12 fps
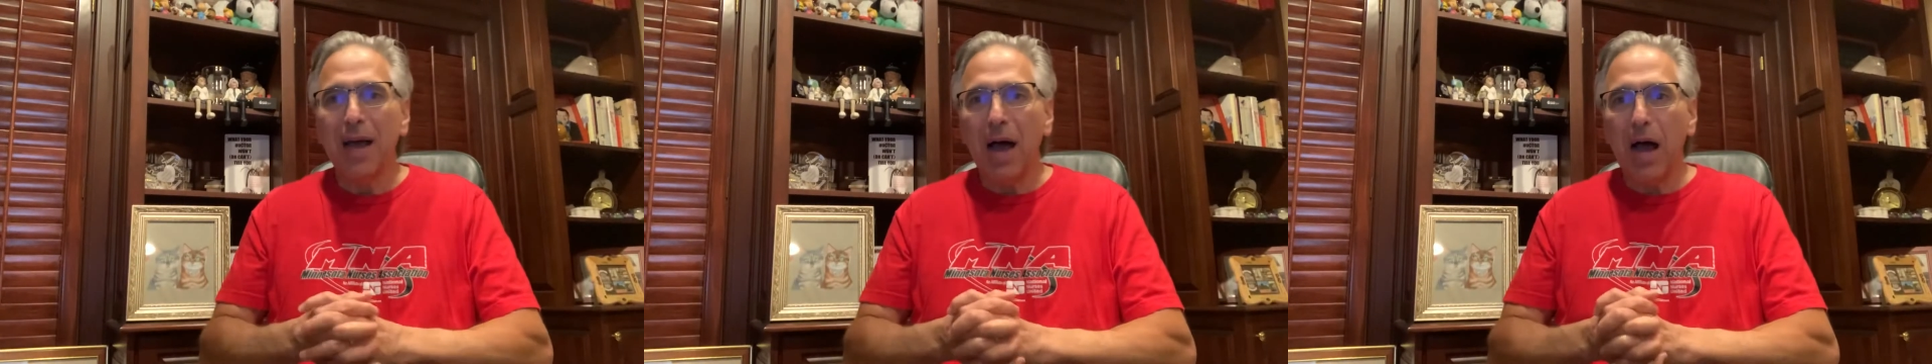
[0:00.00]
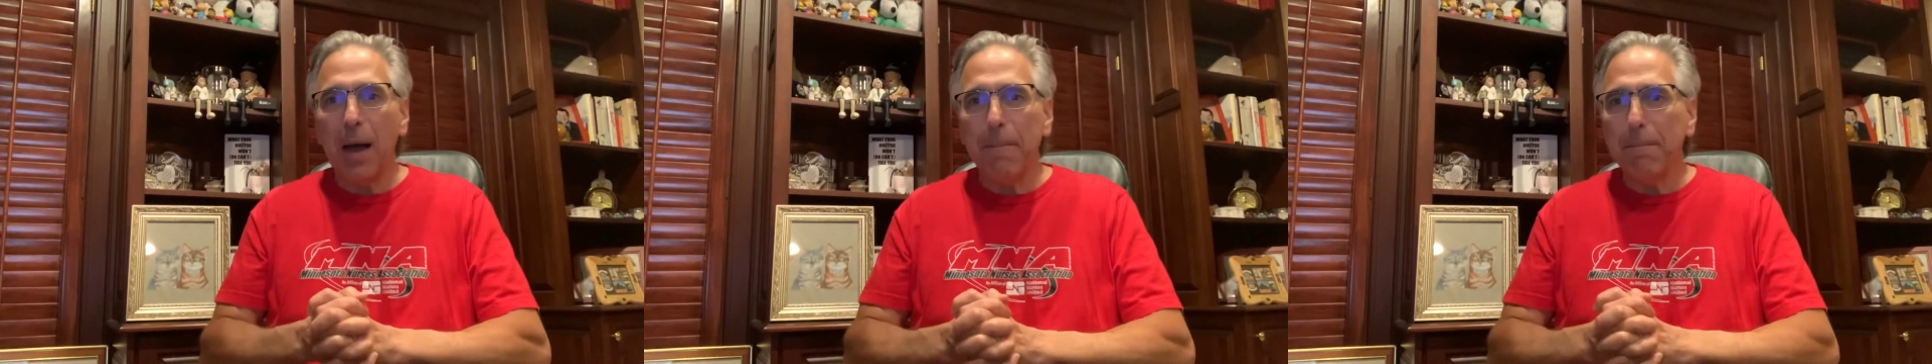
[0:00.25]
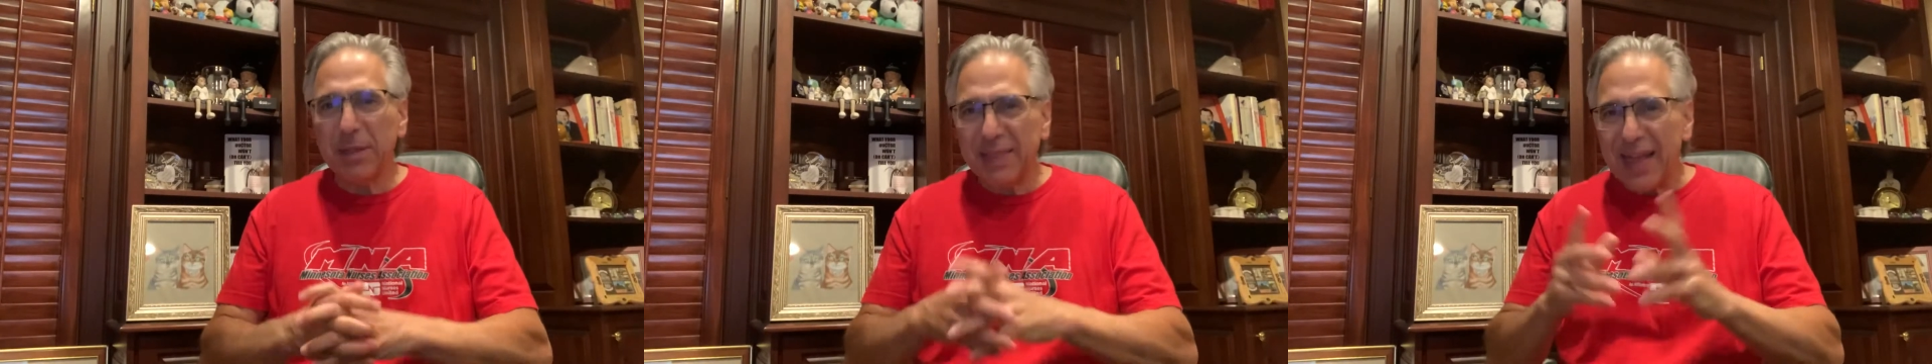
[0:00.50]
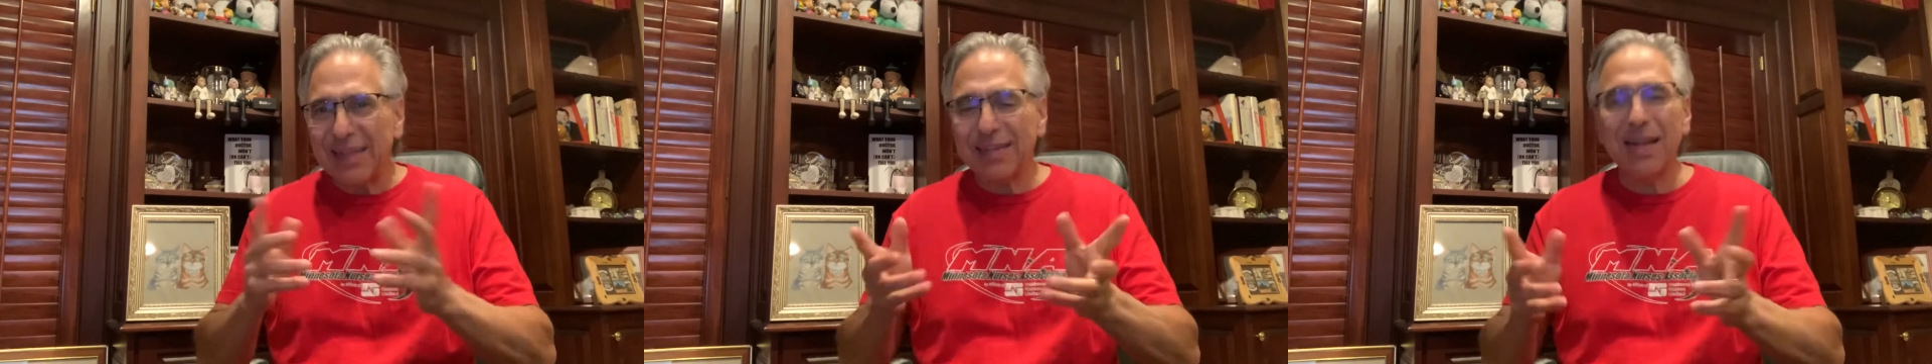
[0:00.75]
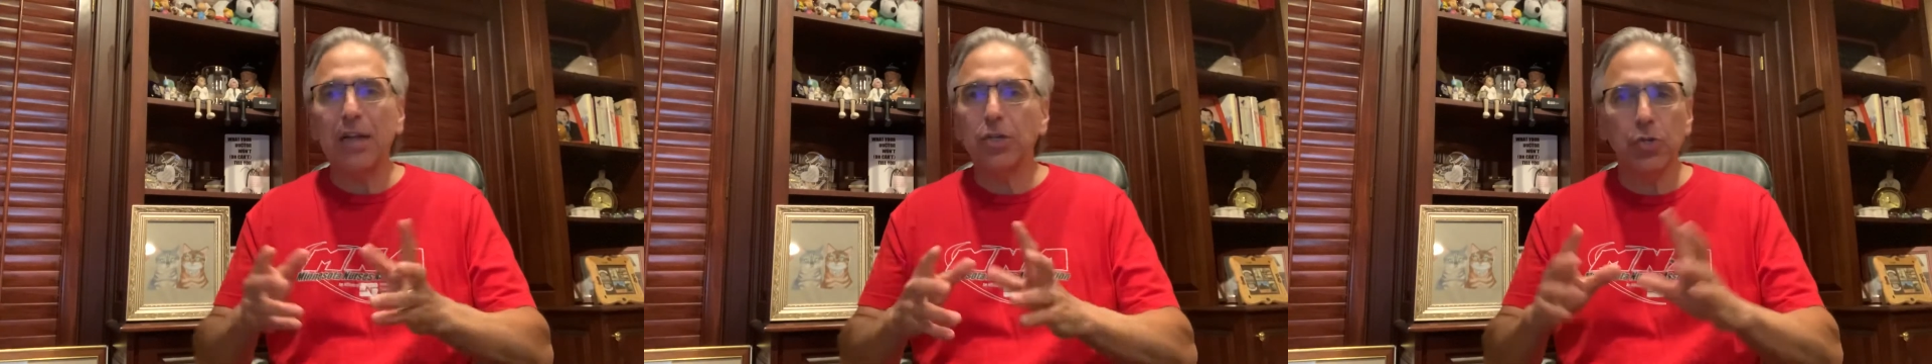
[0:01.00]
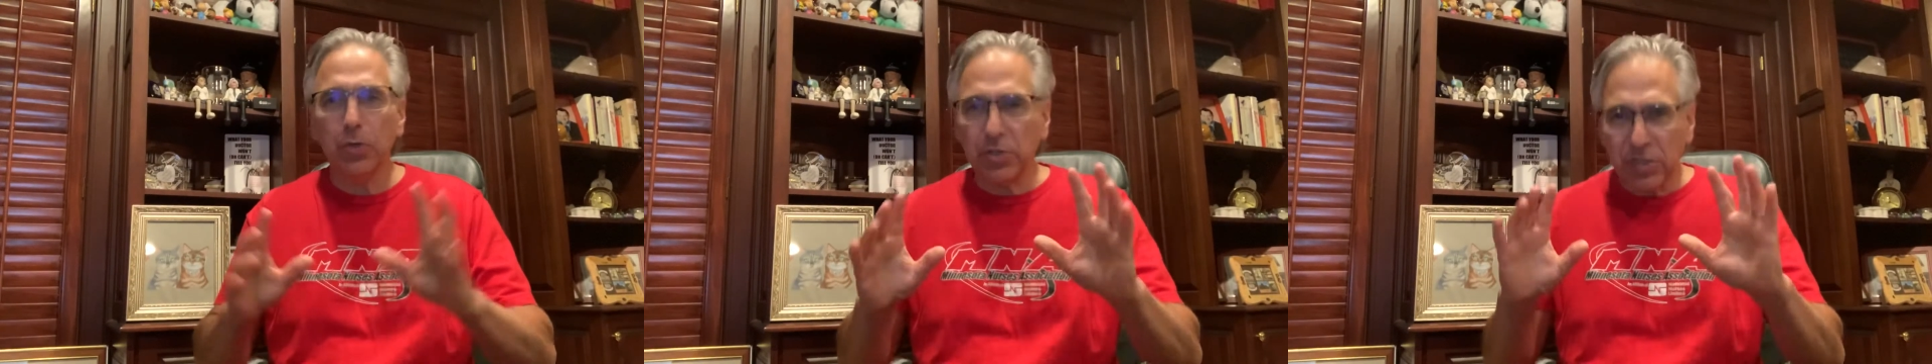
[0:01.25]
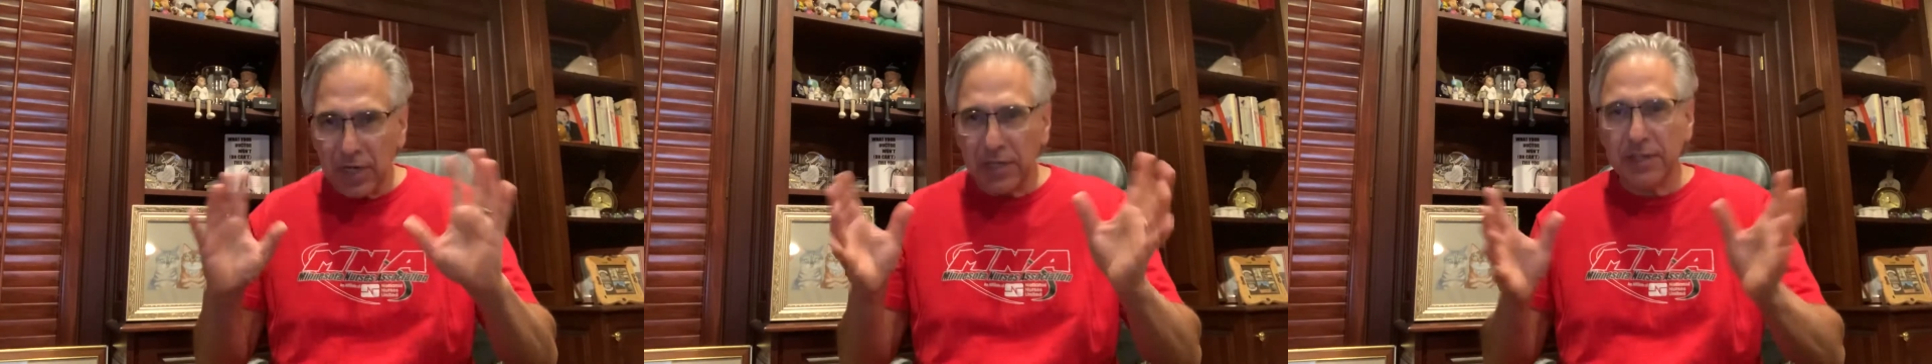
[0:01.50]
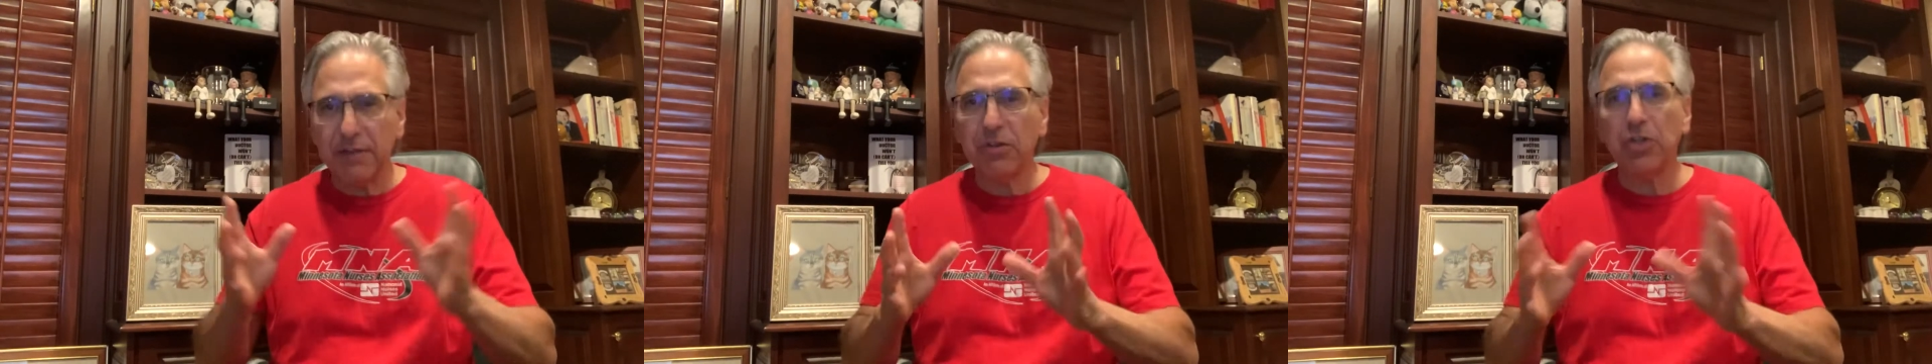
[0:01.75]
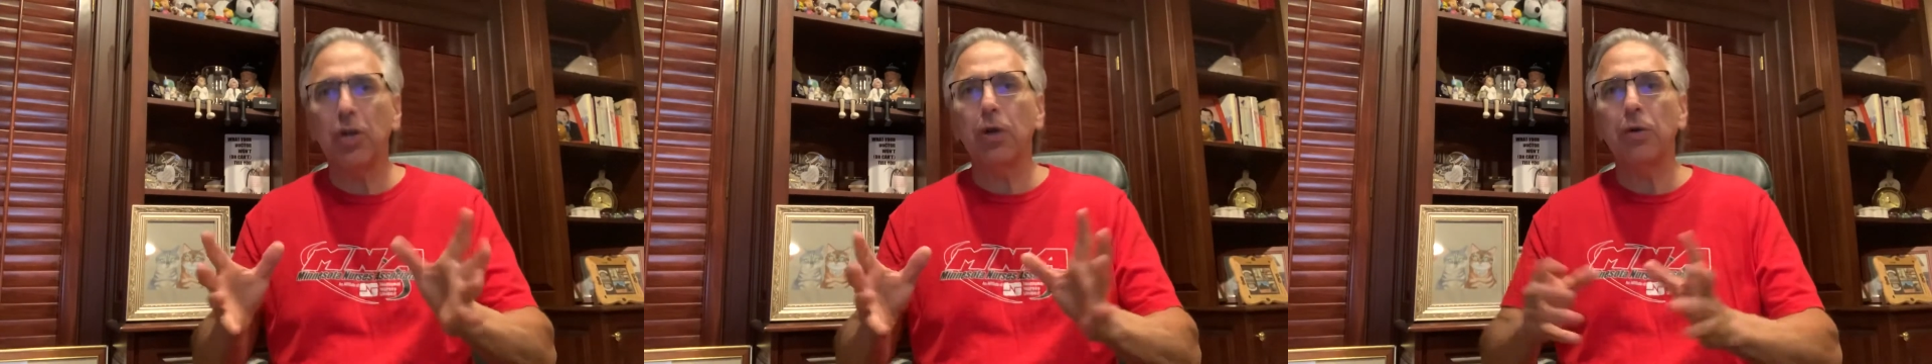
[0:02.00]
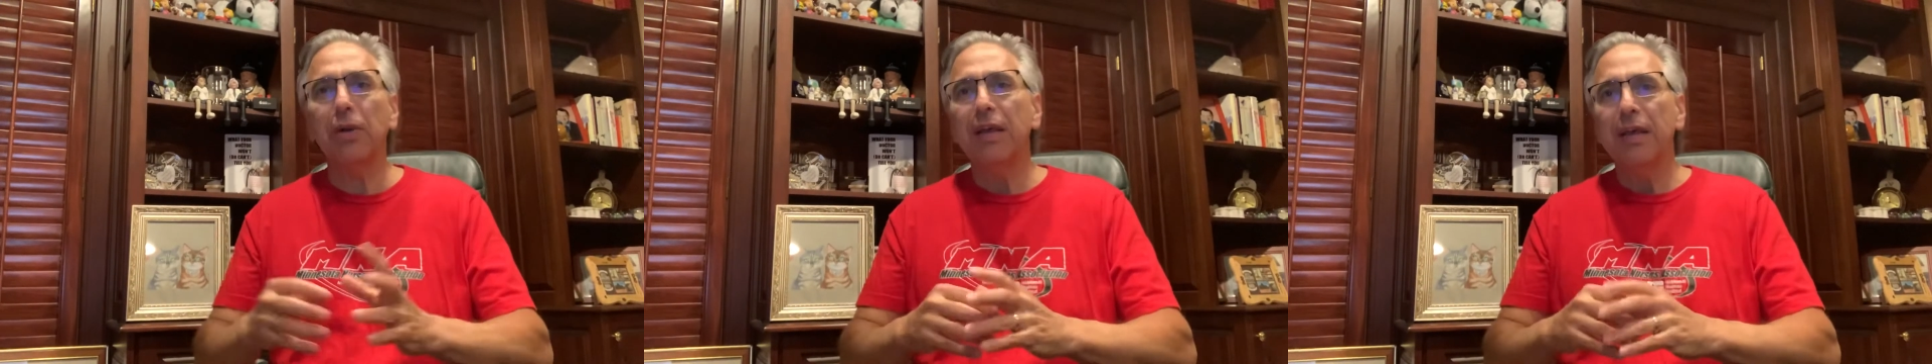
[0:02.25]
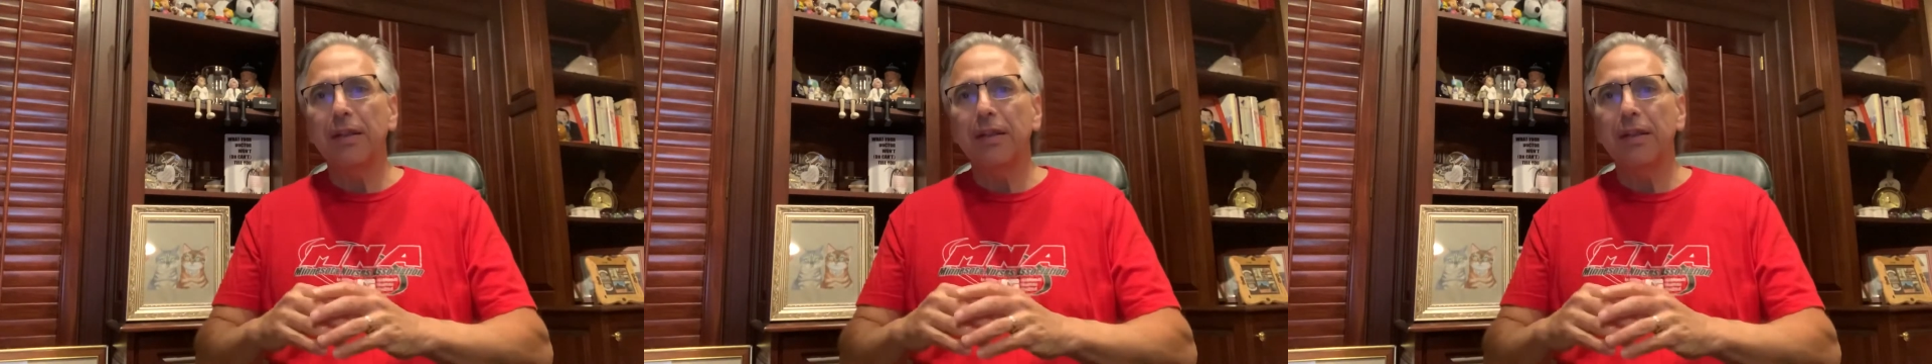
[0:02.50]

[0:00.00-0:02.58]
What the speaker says: But that's not true. Studies have shown